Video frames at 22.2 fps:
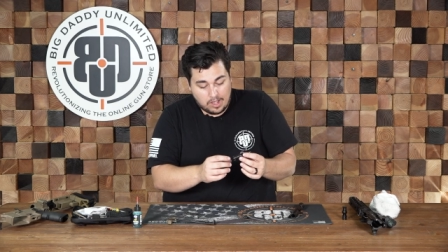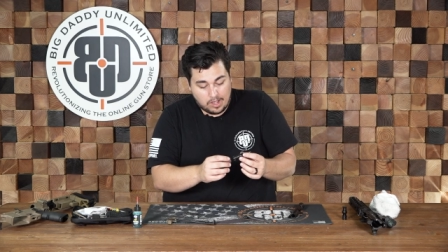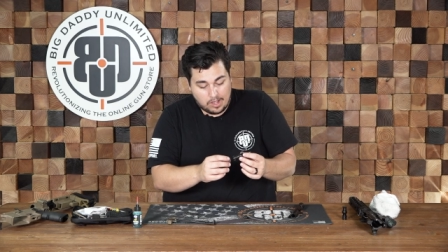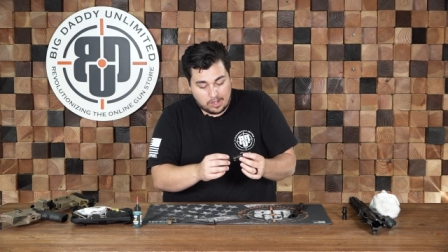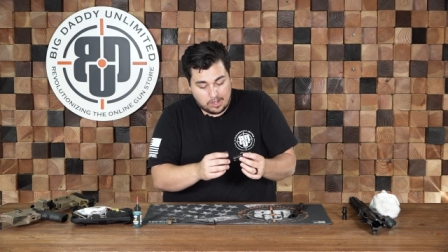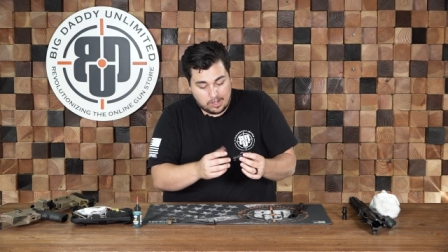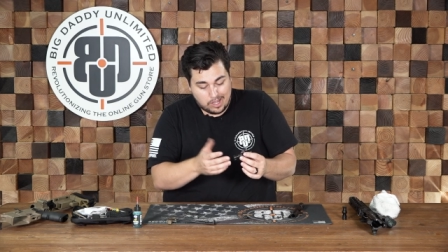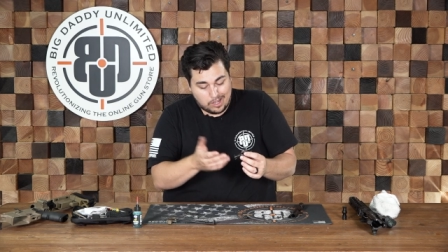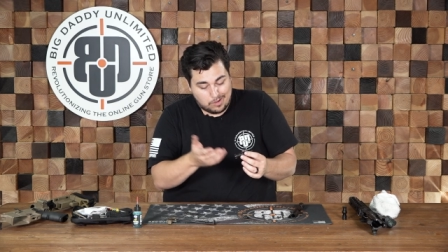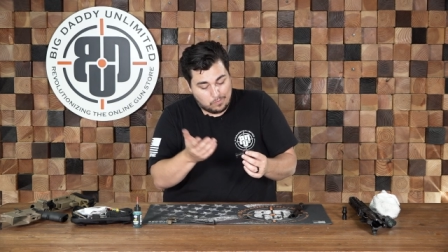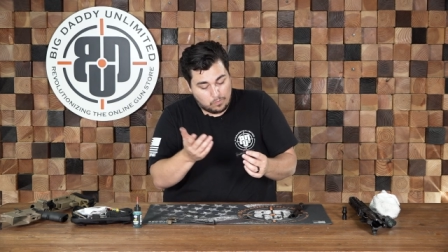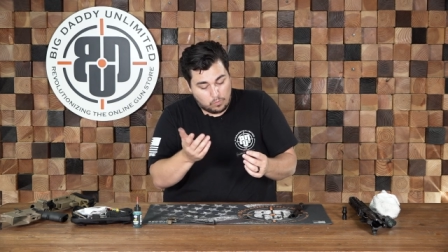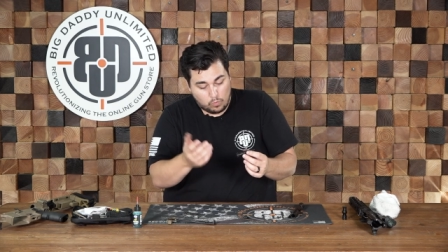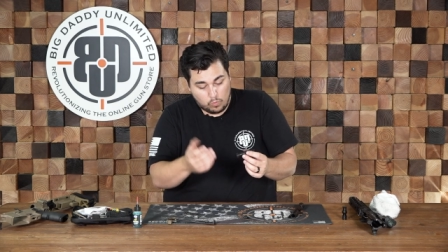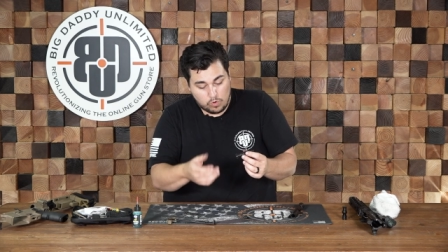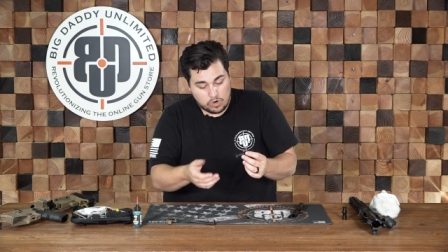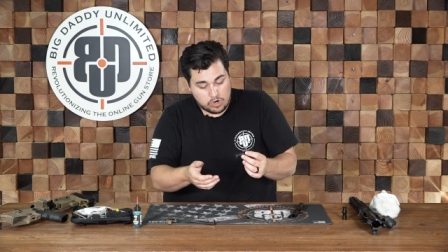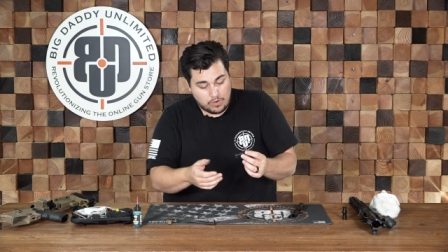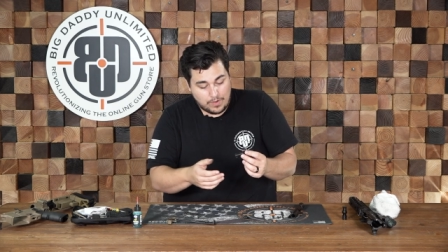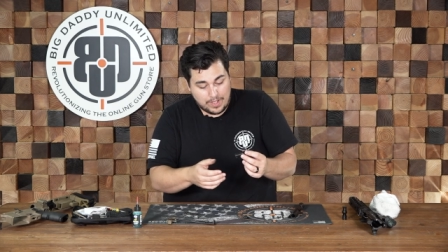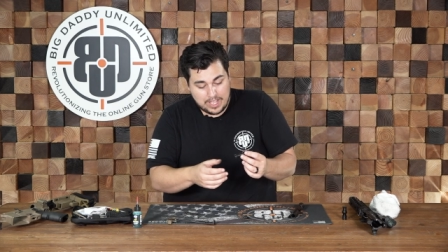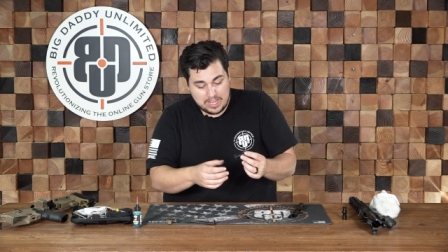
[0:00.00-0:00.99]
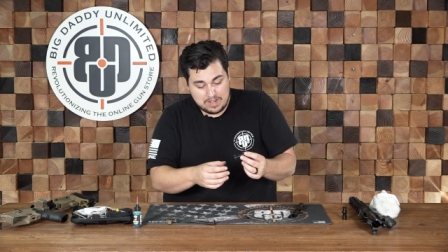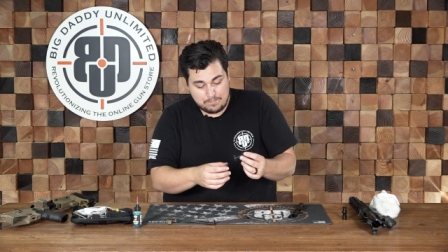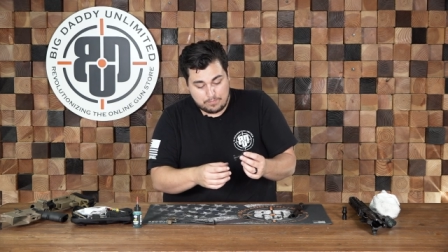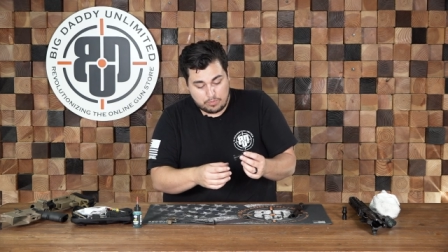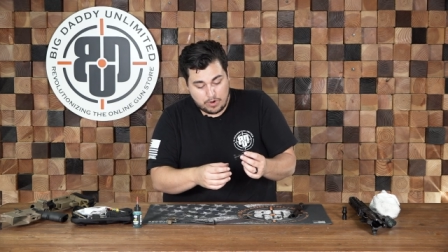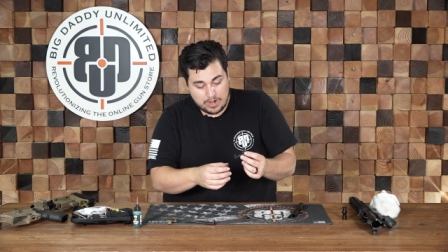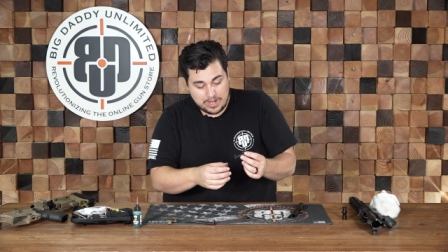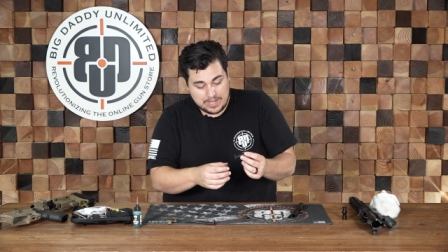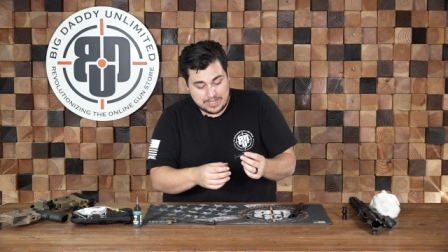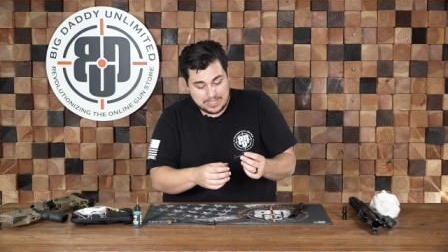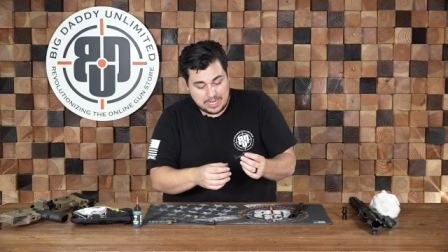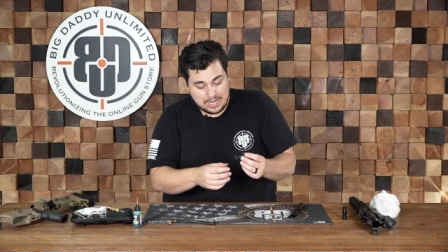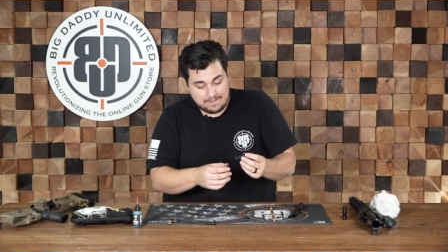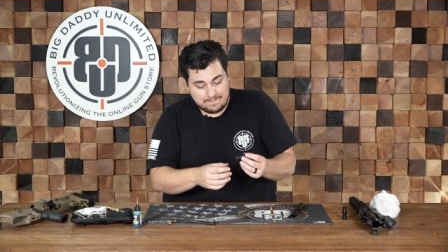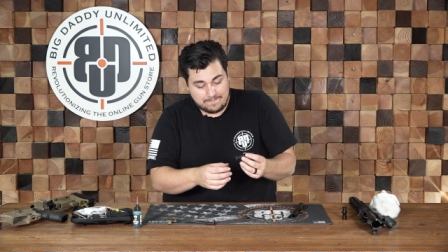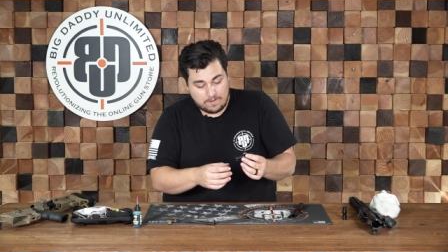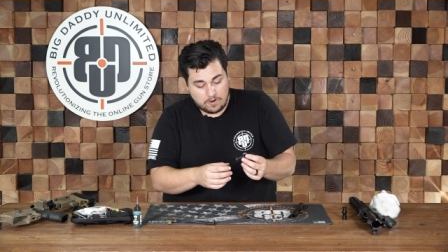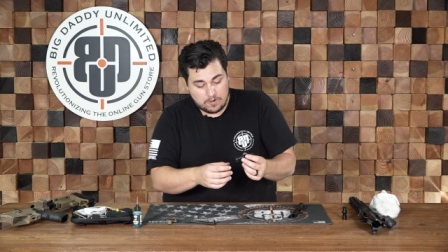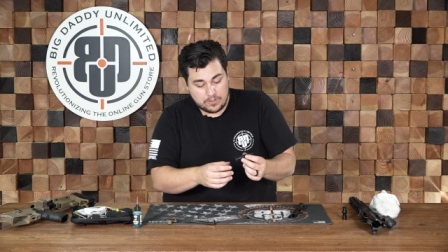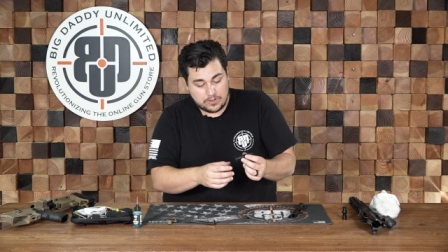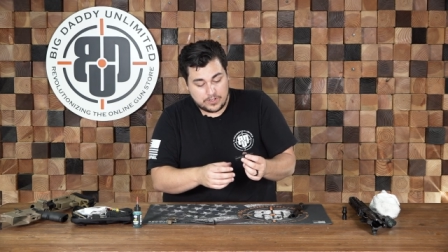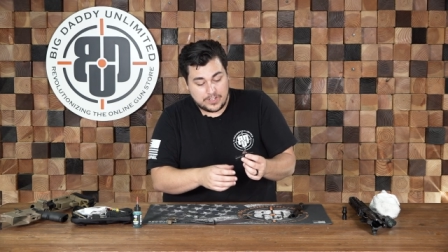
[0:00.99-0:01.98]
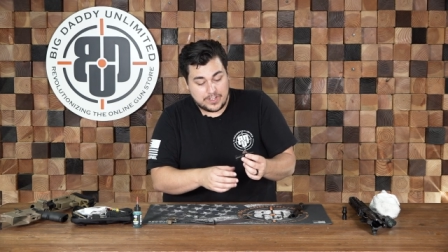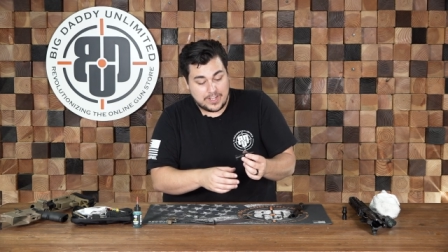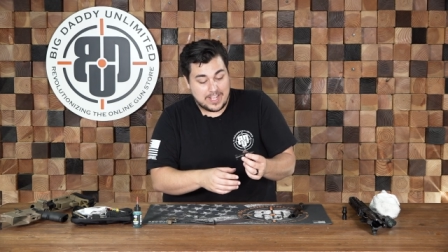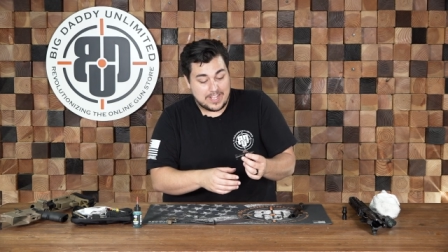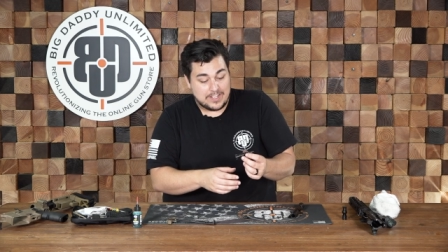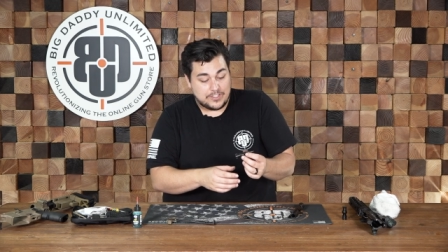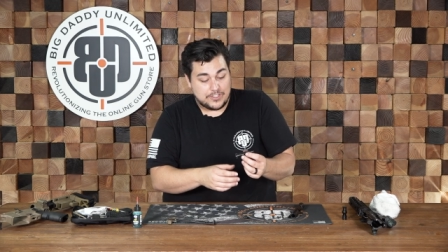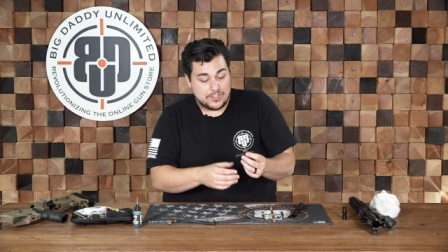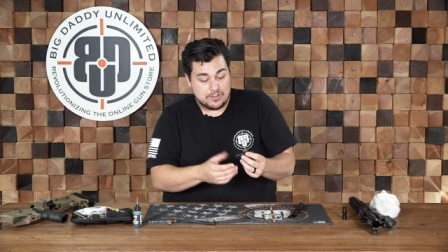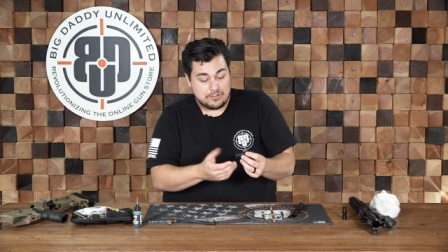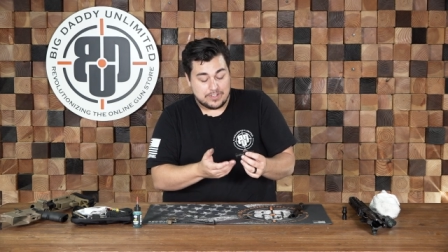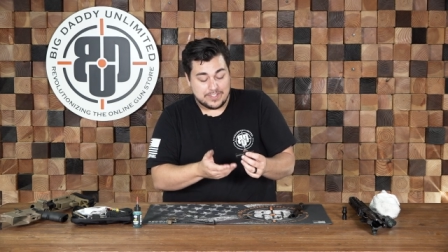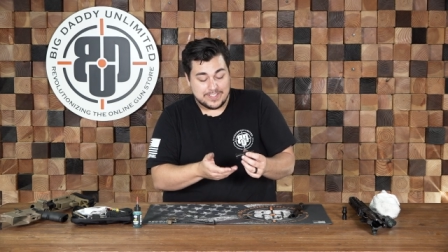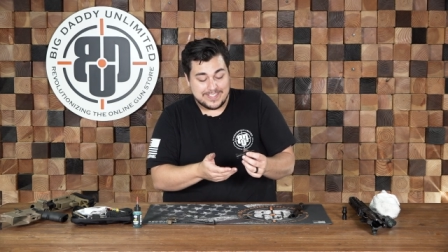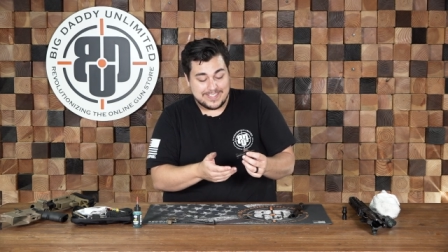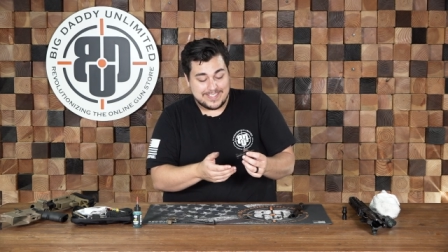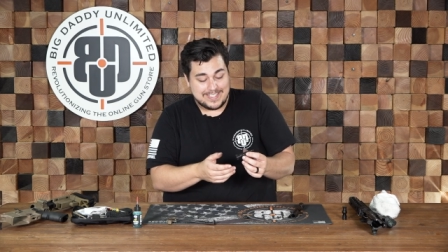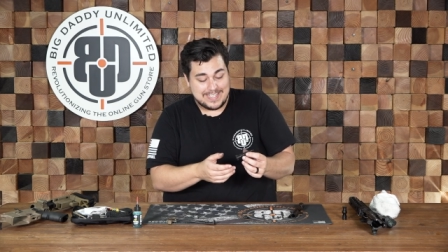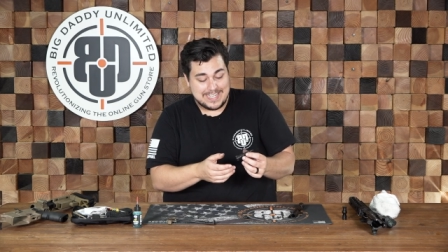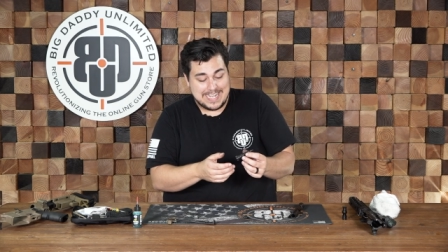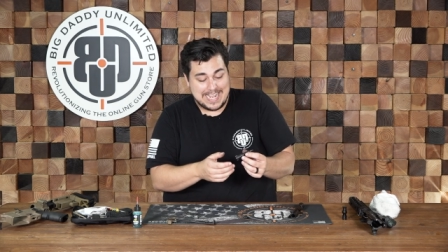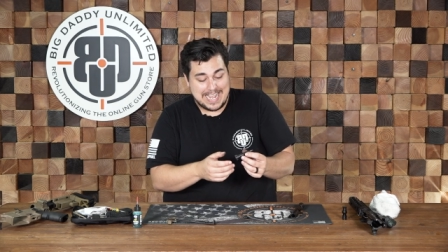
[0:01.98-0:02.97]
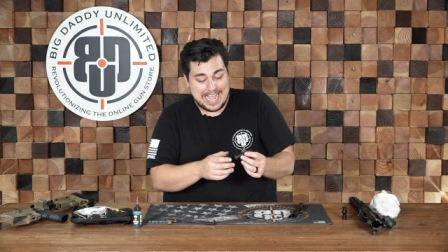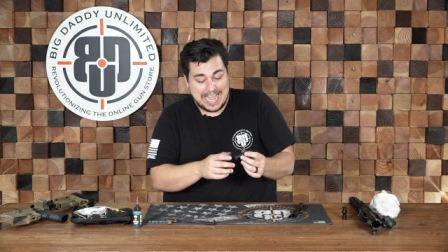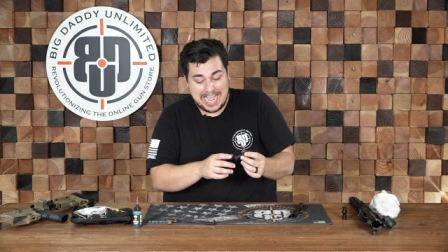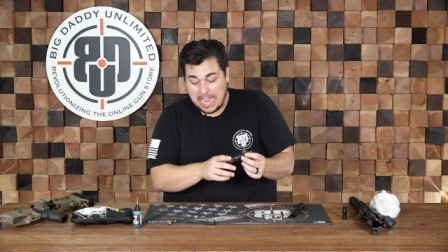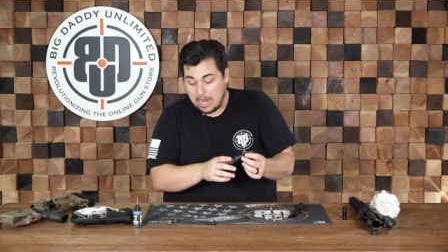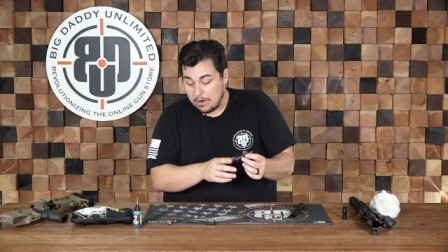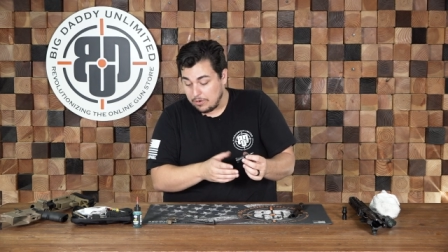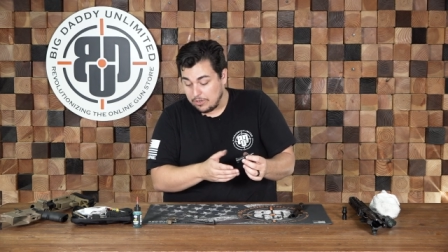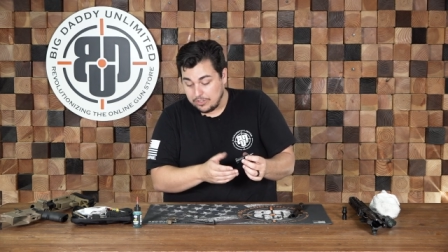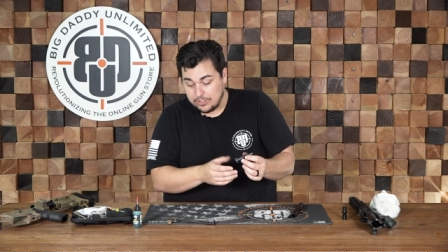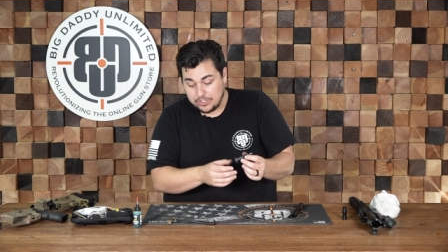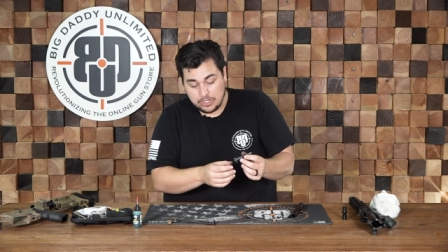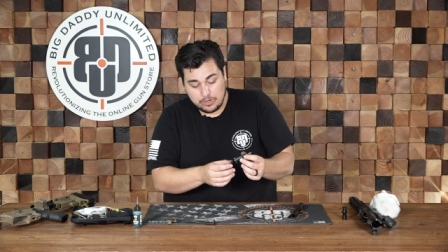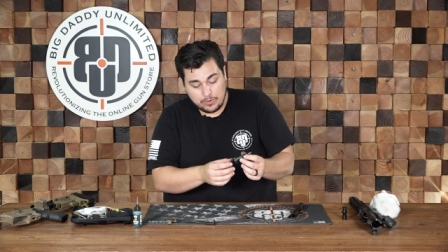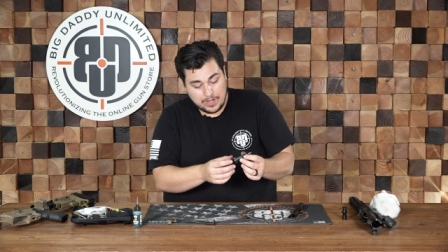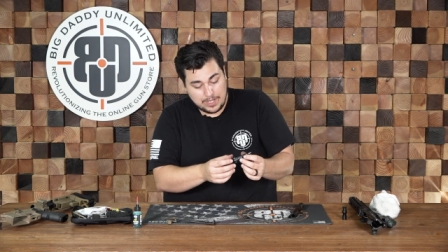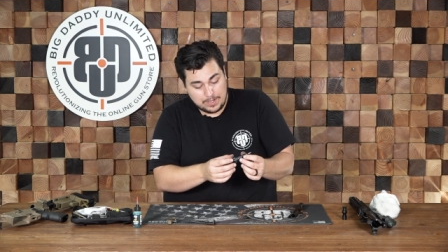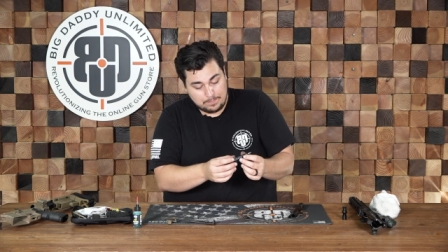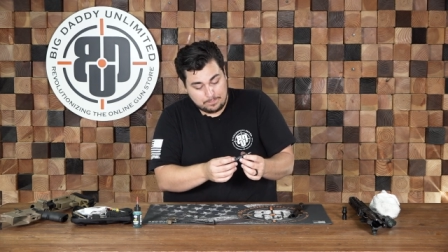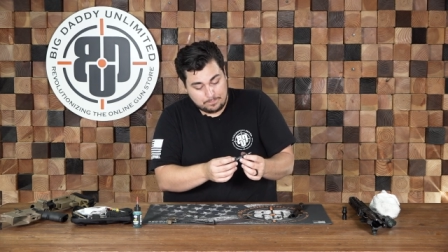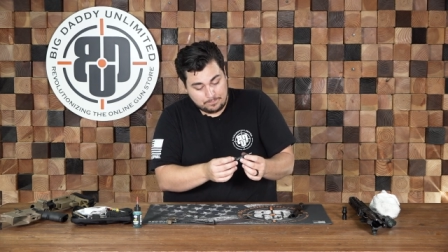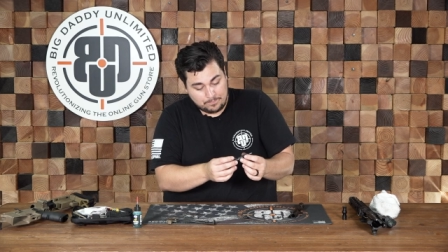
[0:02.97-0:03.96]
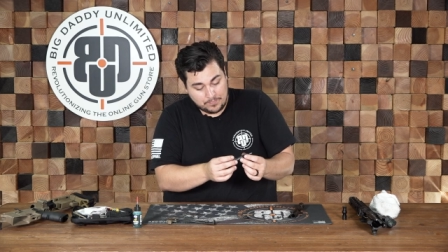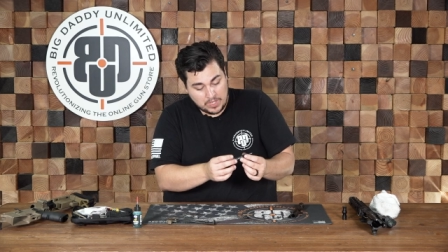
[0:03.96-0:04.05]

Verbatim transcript: Um, we'll go ahead and break it down further today so you can see how to do it.